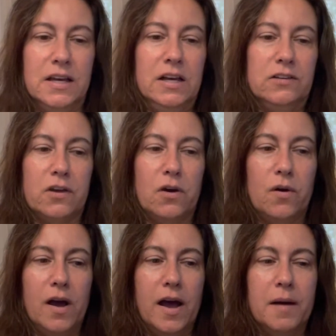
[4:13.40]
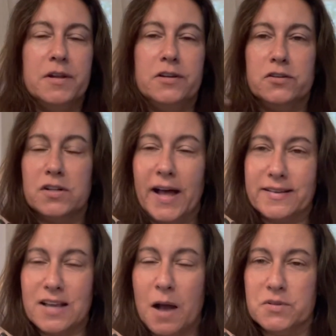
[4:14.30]
So I'm going to do
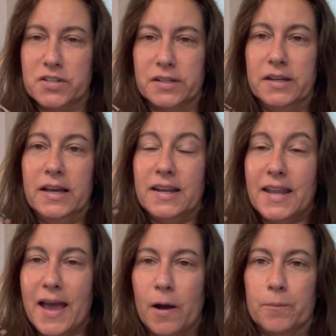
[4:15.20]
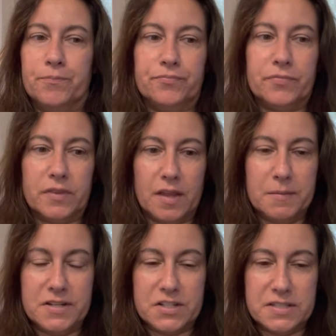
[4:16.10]
class option. Now, let
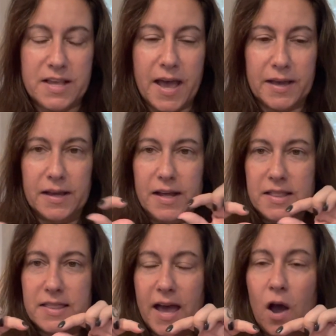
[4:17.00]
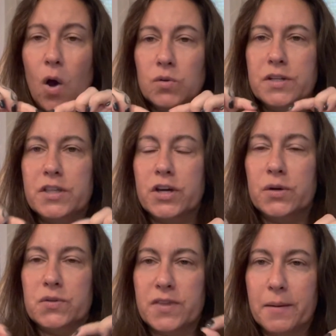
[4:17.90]
me just say that only
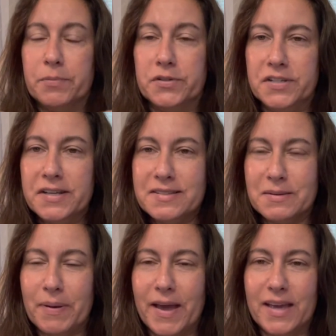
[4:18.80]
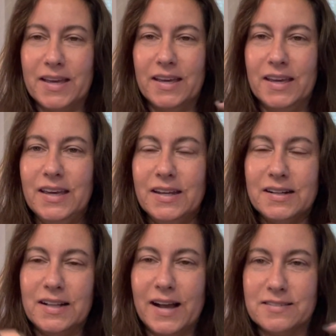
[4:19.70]
those that participate in
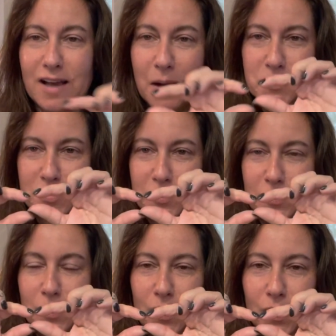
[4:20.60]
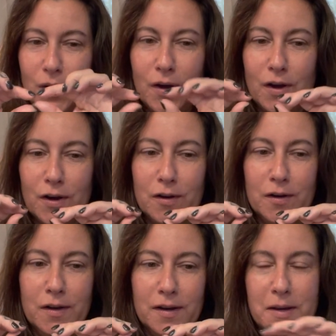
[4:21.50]
class option are
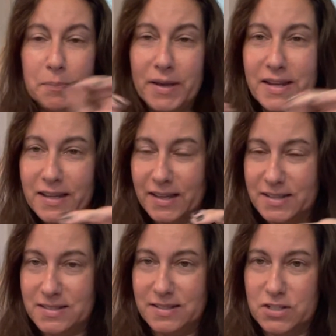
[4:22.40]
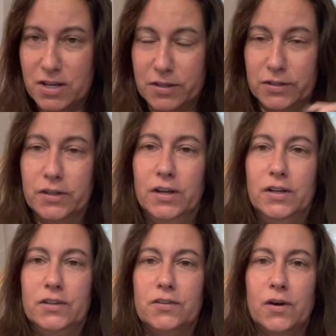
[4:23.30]
competing against each other.
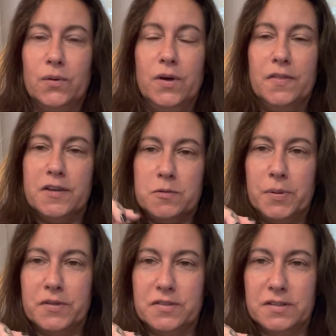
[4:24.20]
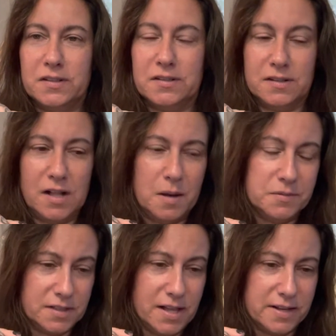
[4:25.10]
So this person did
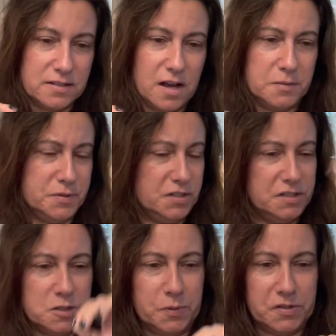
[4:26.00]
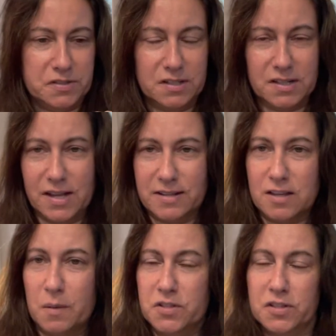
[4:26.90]
class option, this person did class
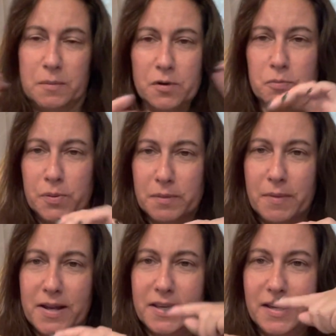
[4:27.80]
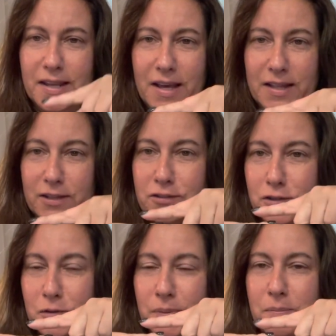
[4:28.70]
option, they both put money in, there's
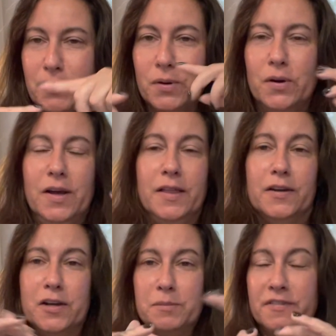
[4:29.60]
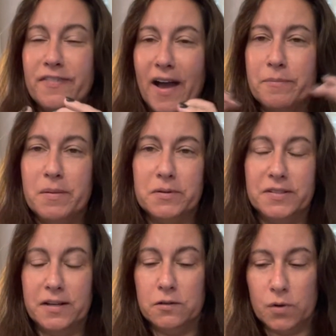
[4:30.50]
2 people, there could be 5 people,
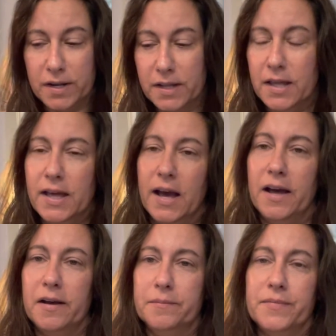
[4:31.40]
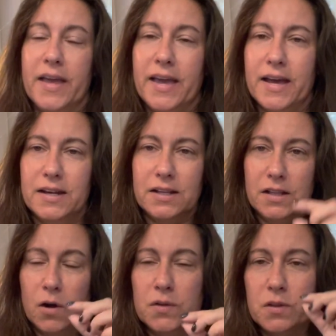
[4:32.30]
10, 20, and
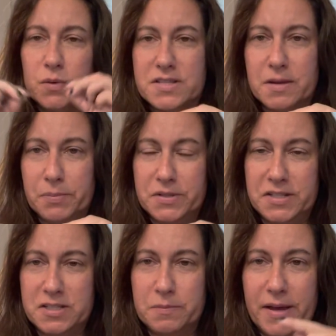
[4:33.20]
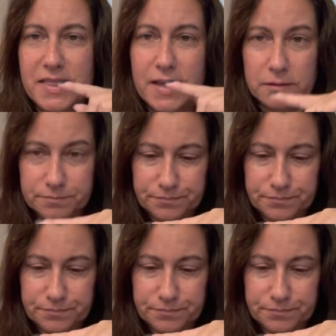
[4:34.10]
only the ones that participate then